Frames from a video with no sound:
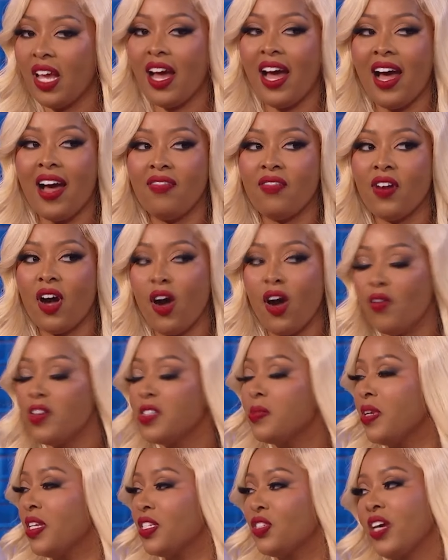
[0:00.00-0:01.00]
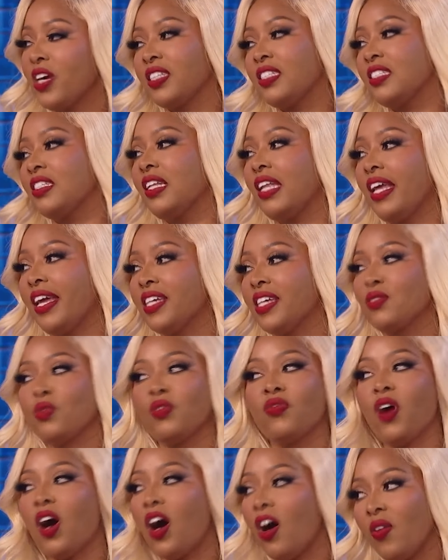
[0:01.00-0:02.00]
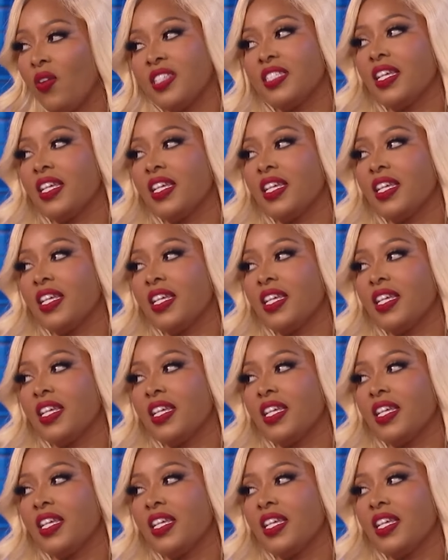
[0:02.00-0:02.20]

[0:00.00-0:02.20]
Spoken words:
became clear. She was actively